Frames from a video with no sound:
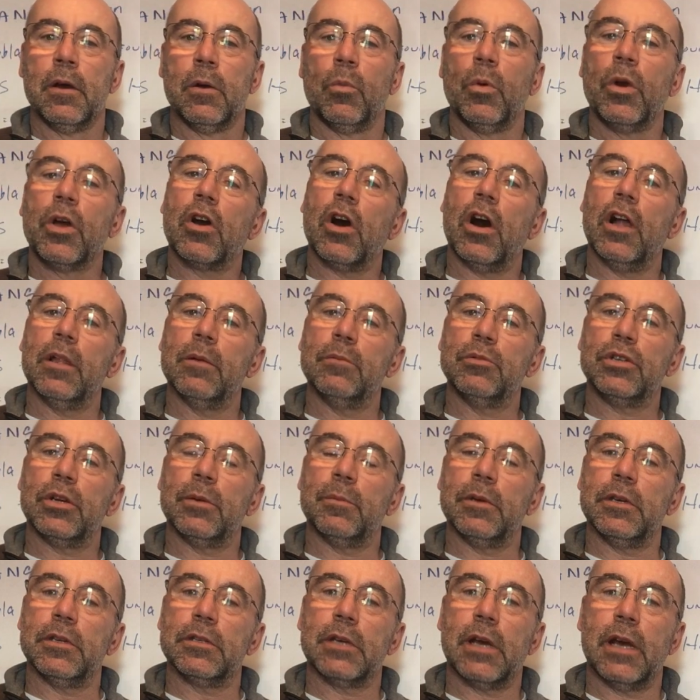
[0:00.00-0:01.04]
We call them
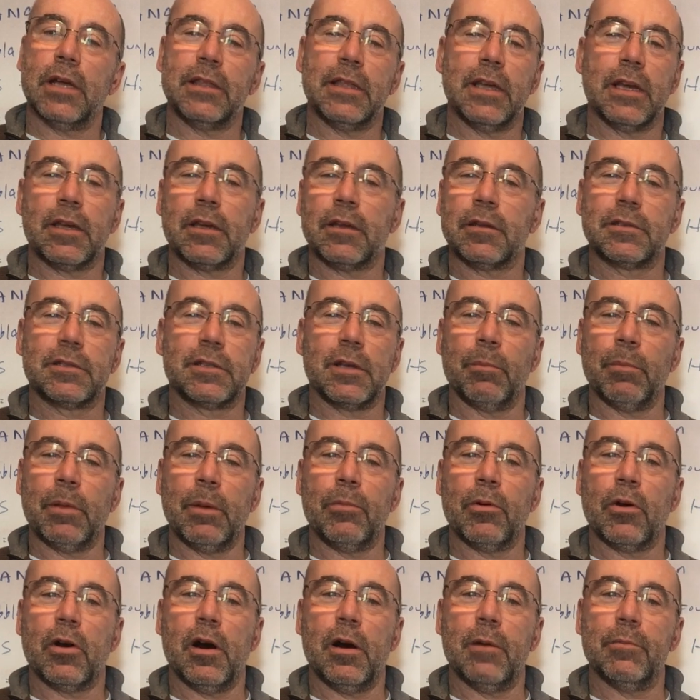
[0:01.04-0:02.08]
Jimmy's. I think some
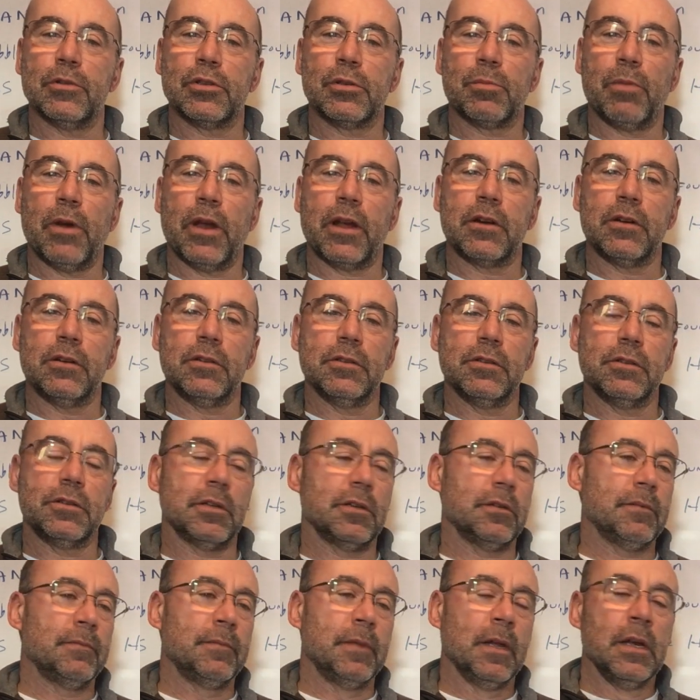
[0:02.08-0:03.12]
people call them sprinkles,
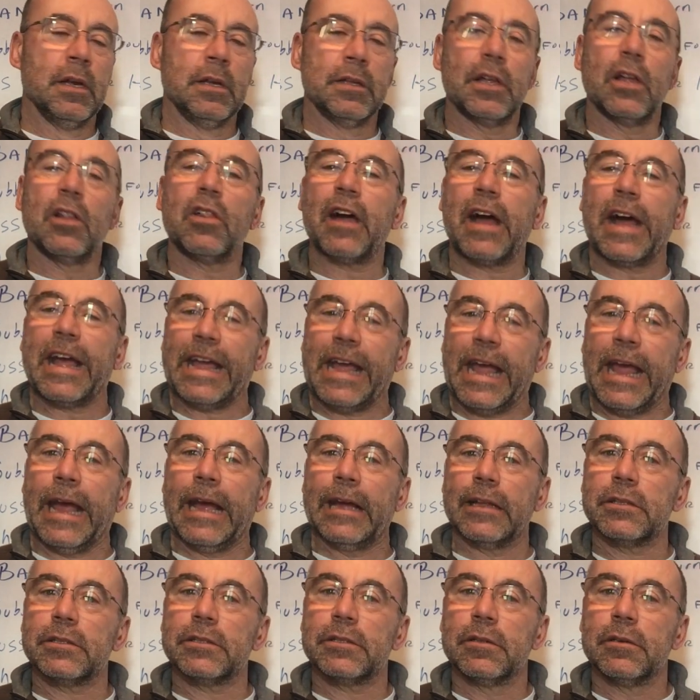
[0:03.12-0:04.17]
and they look like
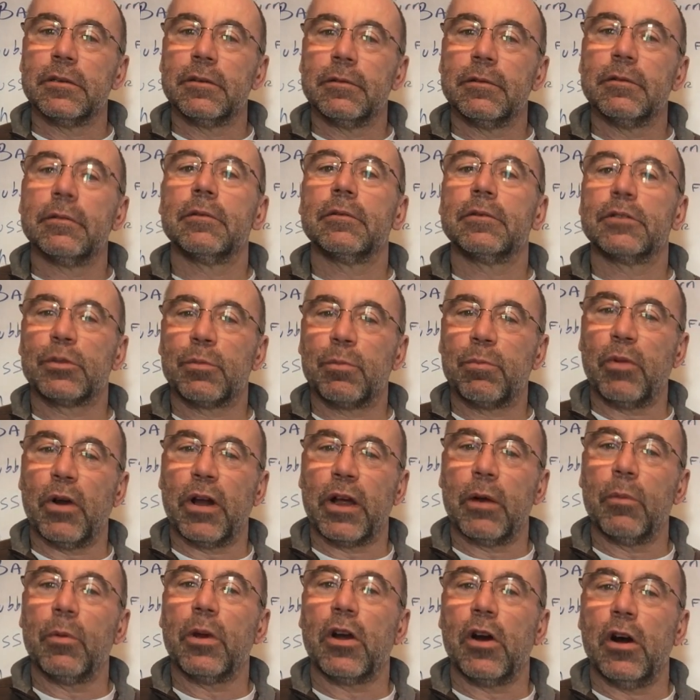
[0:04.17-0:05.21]
ants.
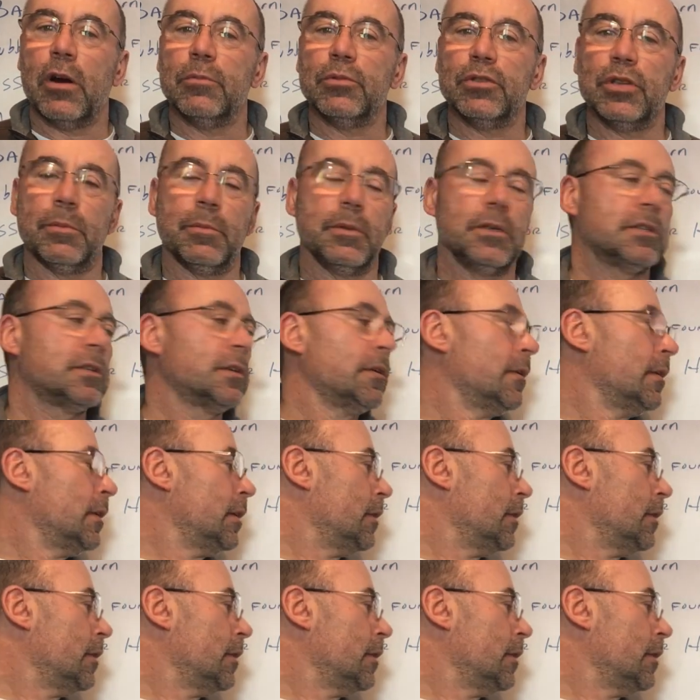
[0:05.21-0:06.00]
Sprink- we call them Jimmy's.